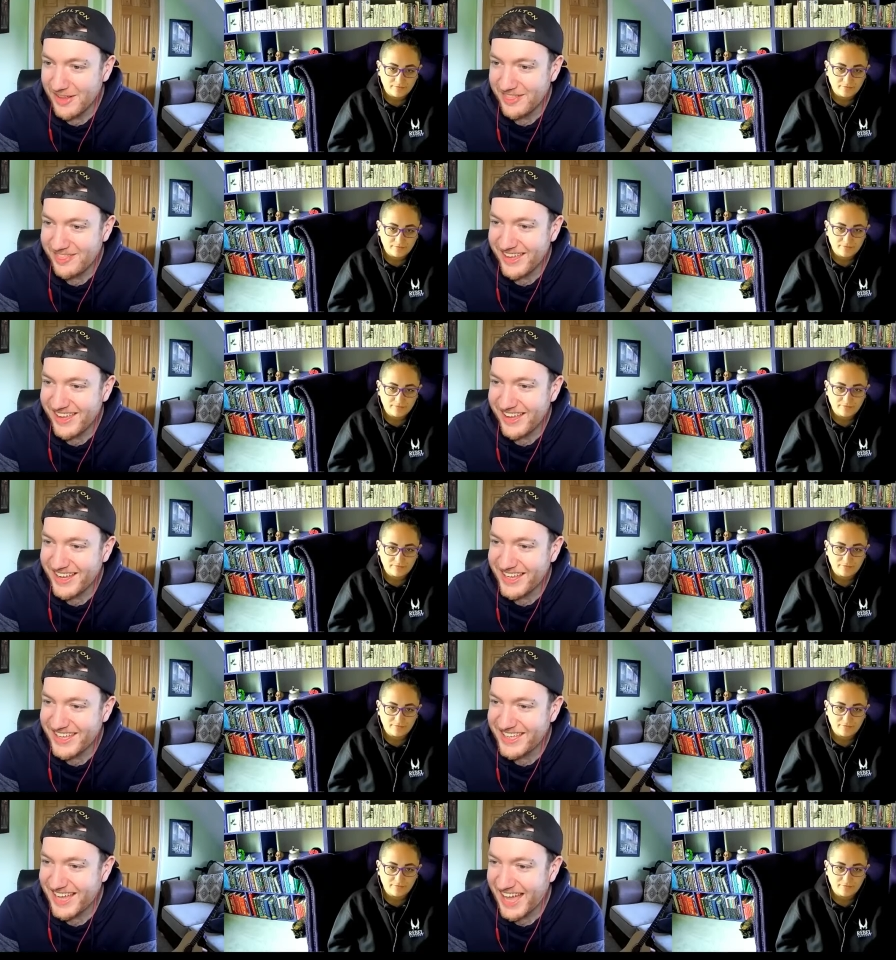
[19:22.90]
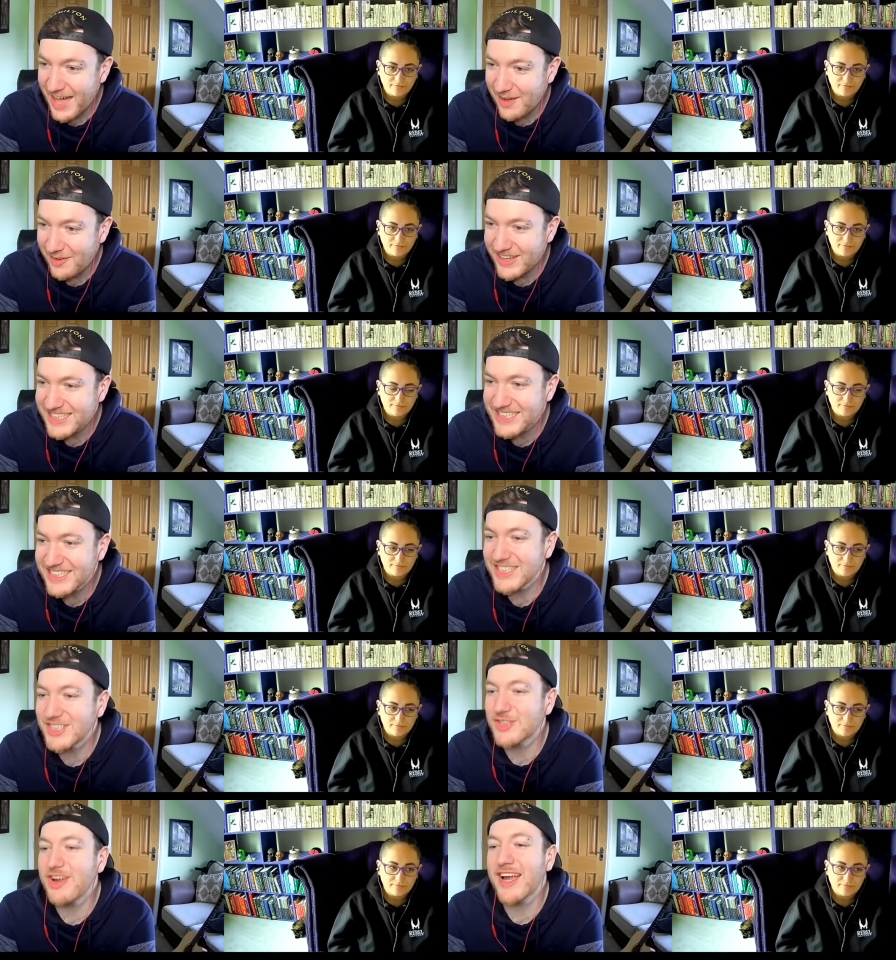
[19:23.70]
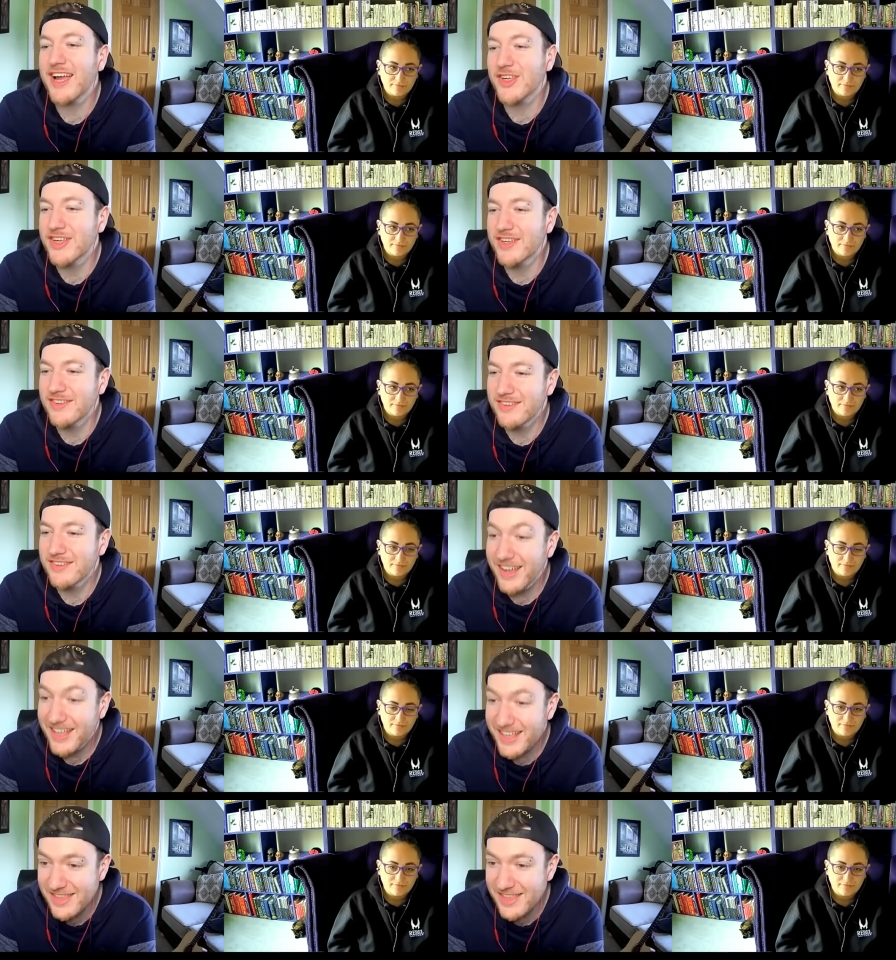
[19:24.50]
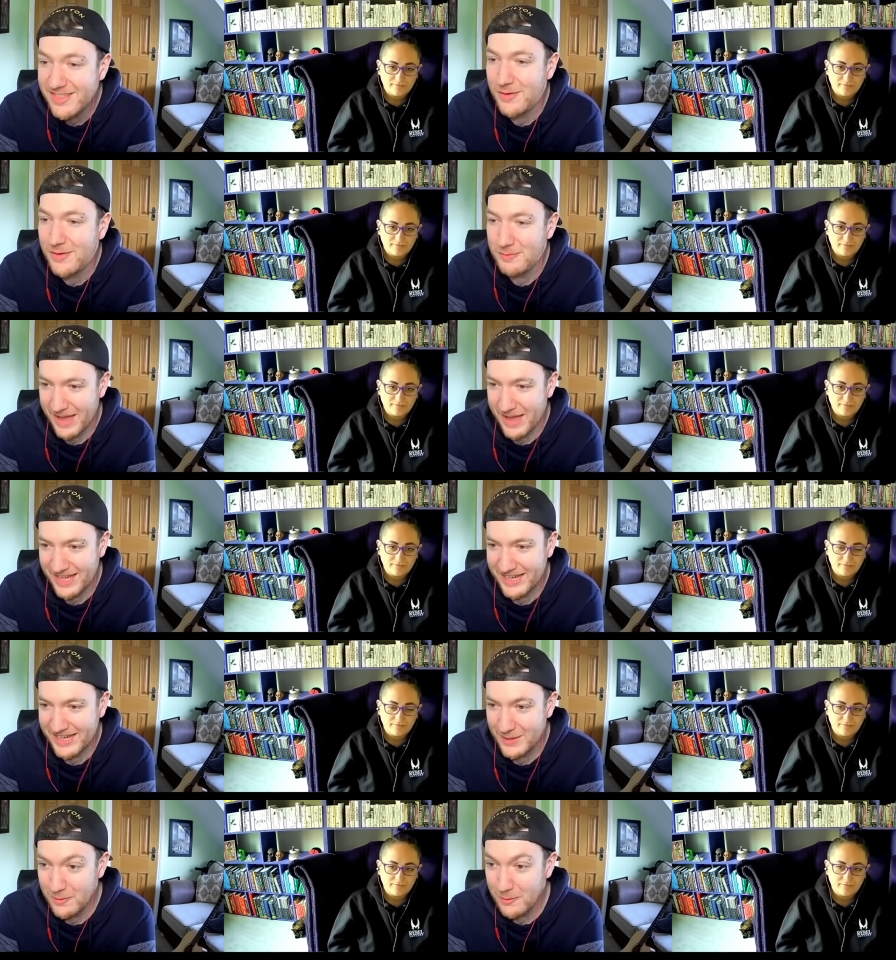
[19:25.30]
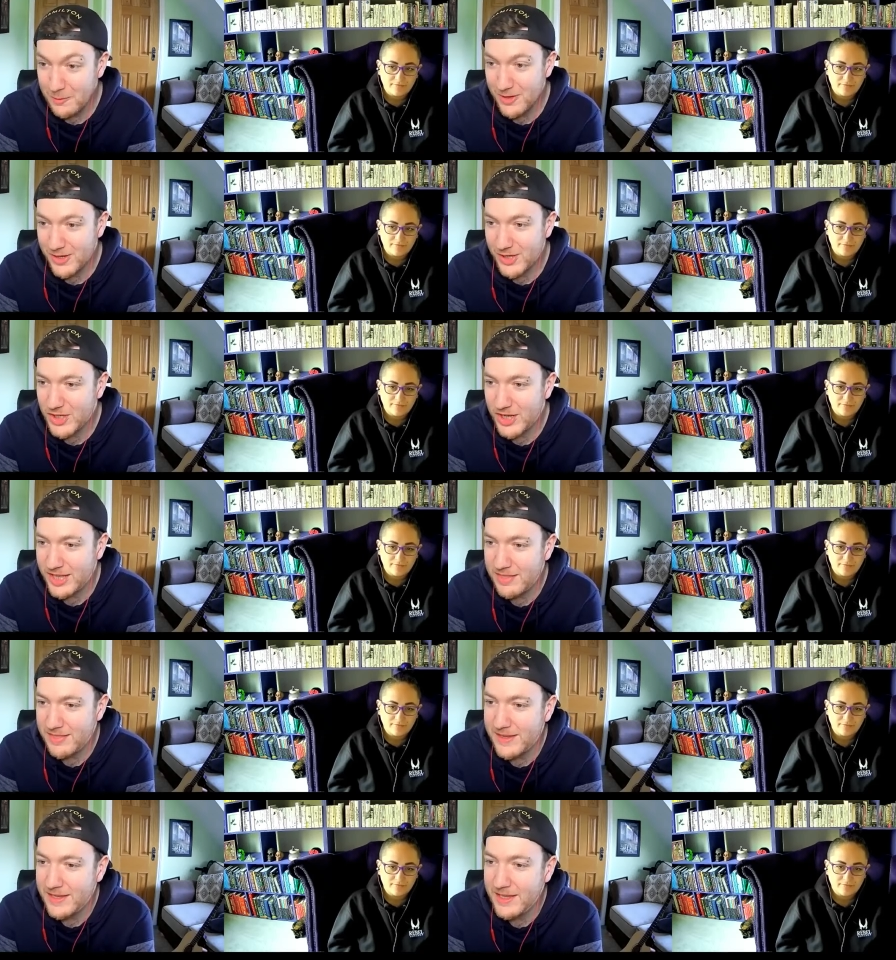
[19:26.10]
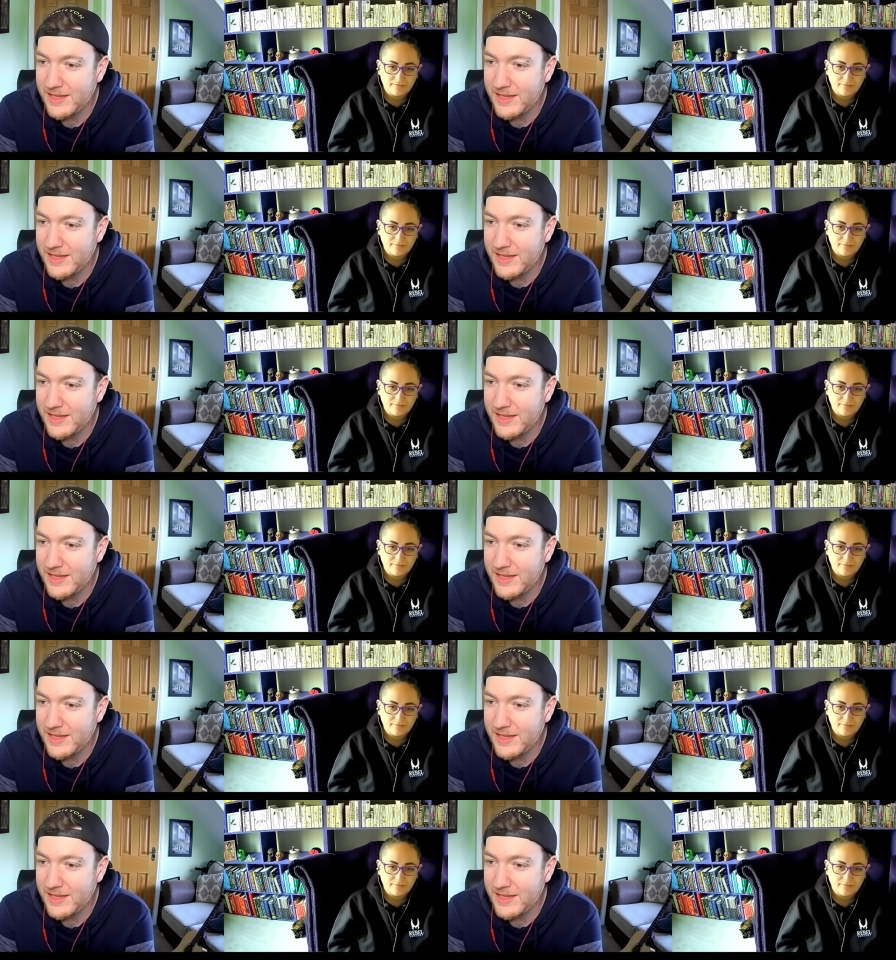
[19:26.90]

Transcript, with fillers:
Speaker 1: thing I can cut out is distractions. I need to badly. Oh, look, a shiny thing.